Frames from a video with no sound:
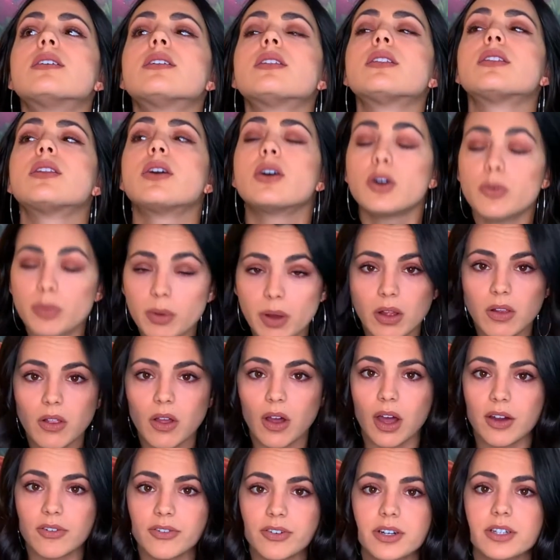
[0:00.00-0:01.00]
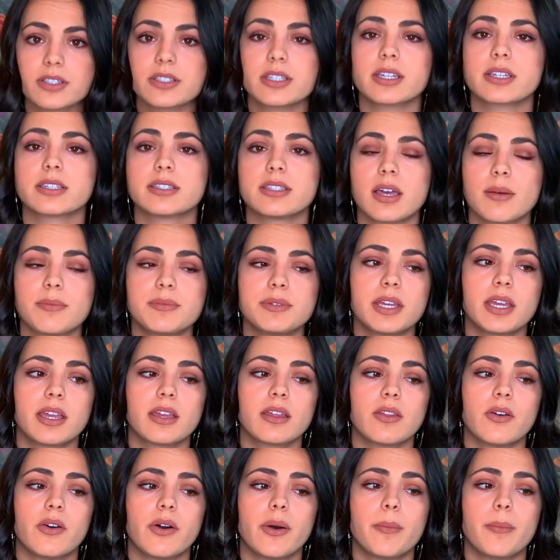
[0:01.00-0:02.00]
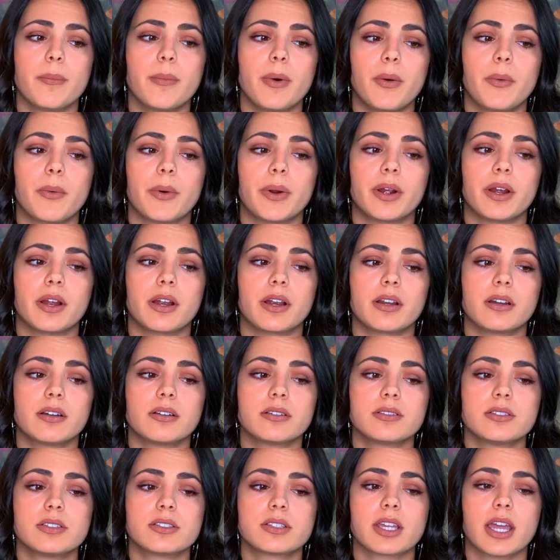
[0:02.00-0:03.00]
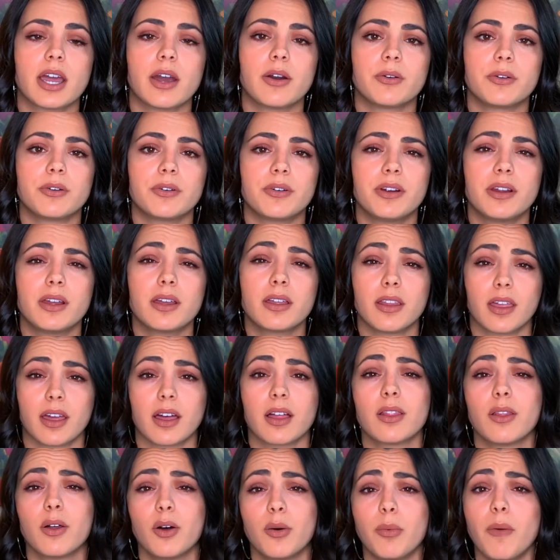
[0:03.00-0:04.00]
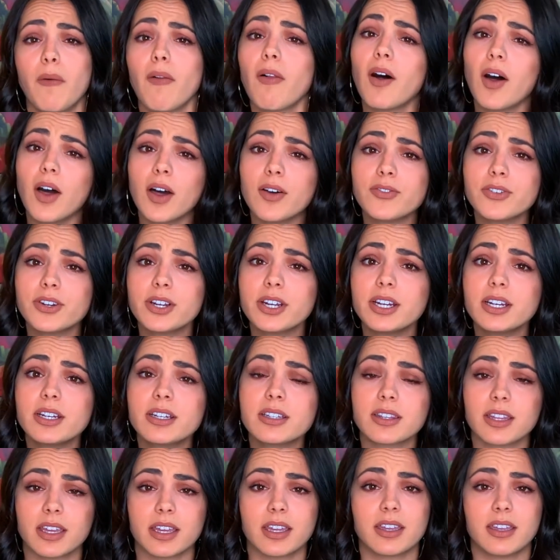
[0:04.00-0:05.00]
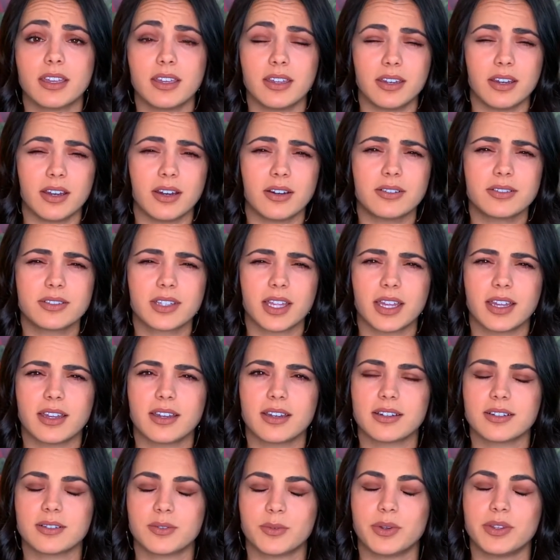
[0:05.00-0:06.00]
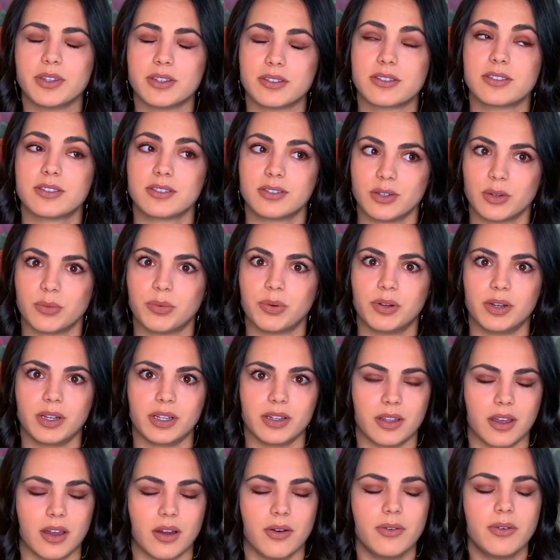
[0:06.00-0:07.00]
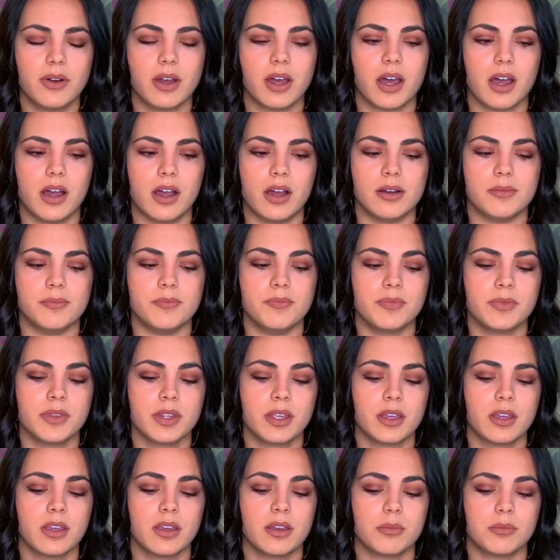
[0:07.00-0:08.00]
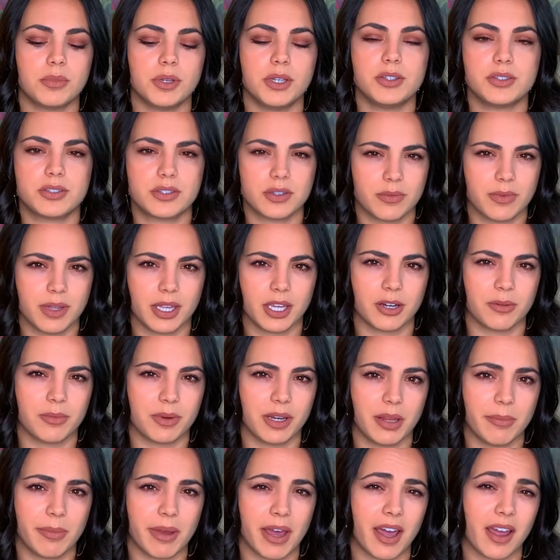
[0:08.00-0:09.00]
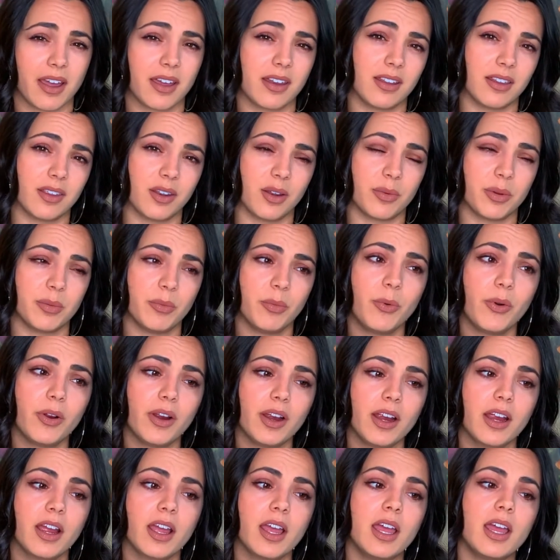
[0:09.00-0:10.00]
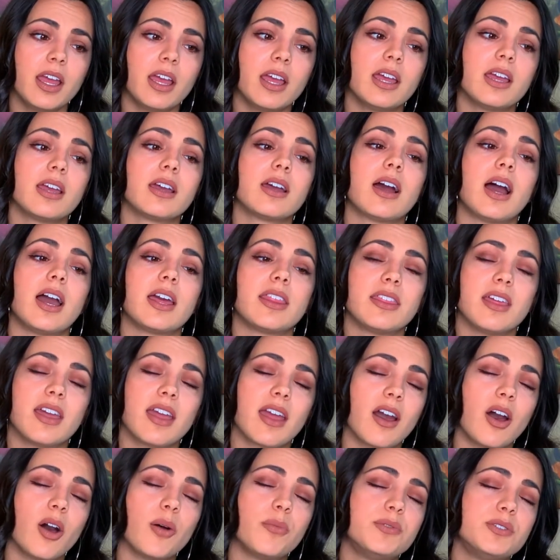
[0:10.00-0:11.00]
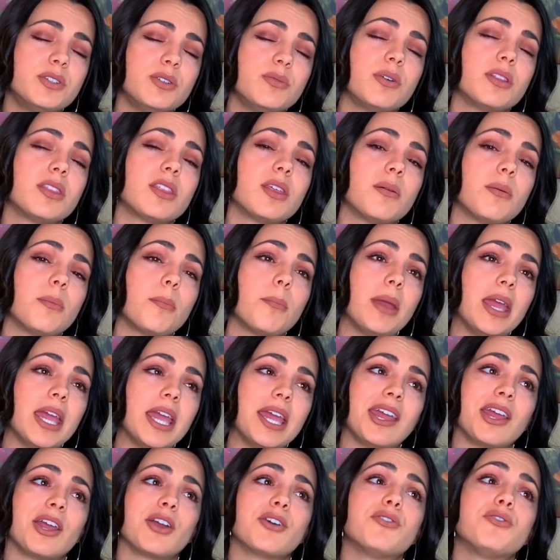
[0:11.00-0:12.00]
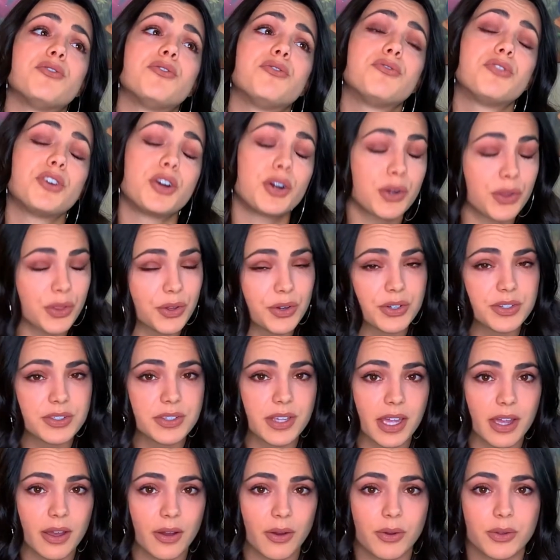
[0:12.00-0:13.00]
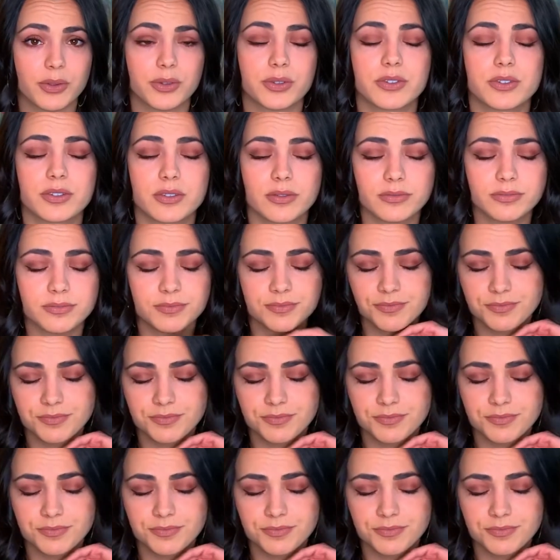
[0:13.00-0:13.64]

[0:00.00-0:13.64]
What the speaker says: lowball offers, accepting them, or just countering like a lowball offer, like, you know, like one that's still pretty low, but you still make your money back and a little bit more, I think helps you with making further sales.